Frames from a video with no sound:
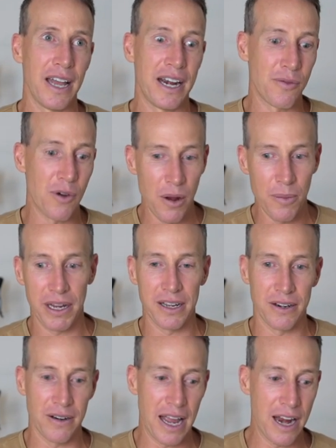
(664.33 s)
Anaerobic
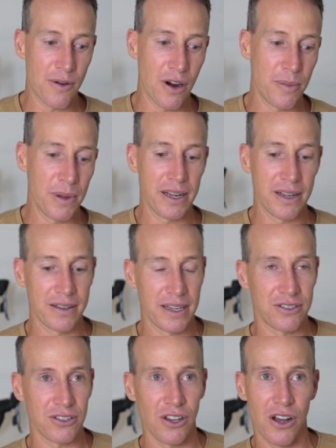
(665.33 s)
and aerobic, they're
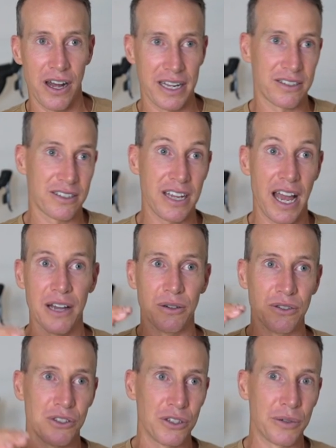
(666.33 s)
sliding
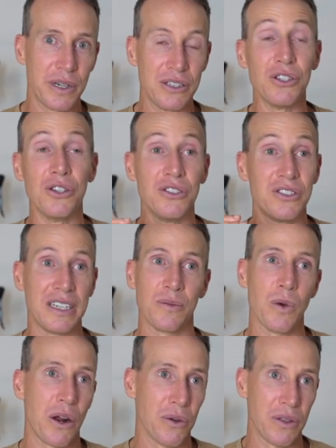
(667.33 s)
scales. You're always using
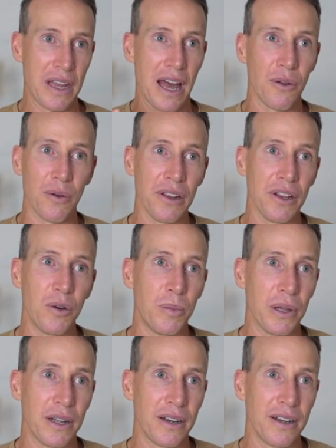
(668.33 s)
one or the other a little
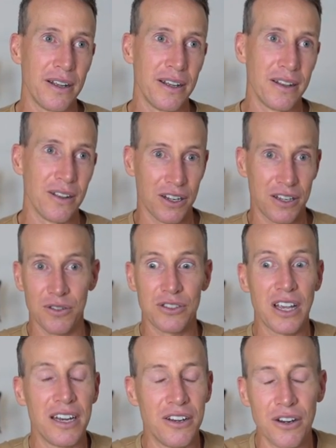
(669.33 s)
bit. Like you've
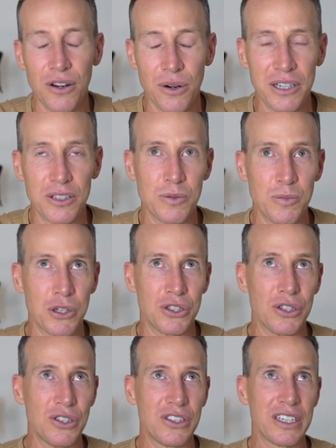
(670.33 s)
said, you're always
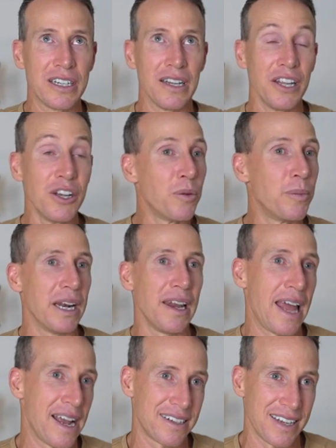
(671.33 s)
producing a little bit of
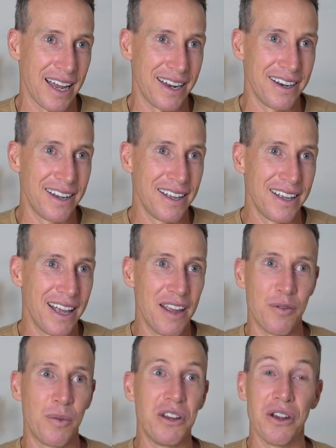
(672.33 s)
lactate,
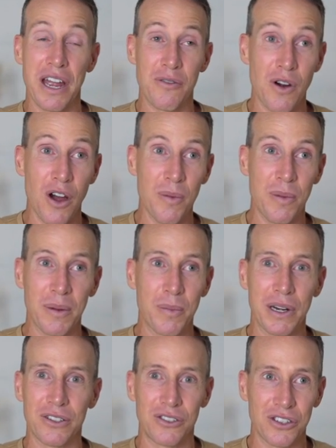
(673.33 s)
even when you're aerobic,
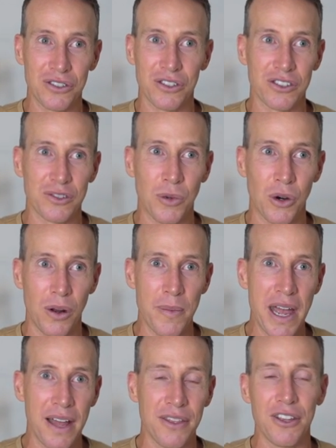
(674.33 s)
but it's just a small
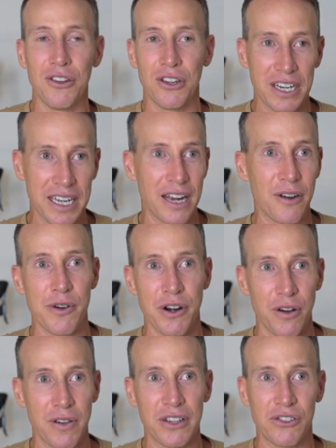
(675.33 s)
amount that you can get rid
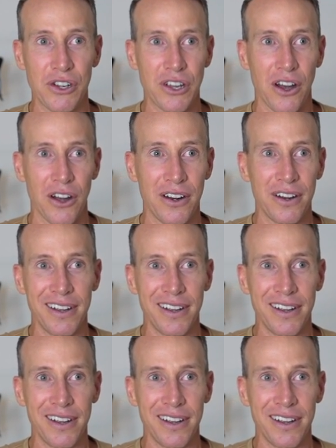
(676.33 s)
of as you go.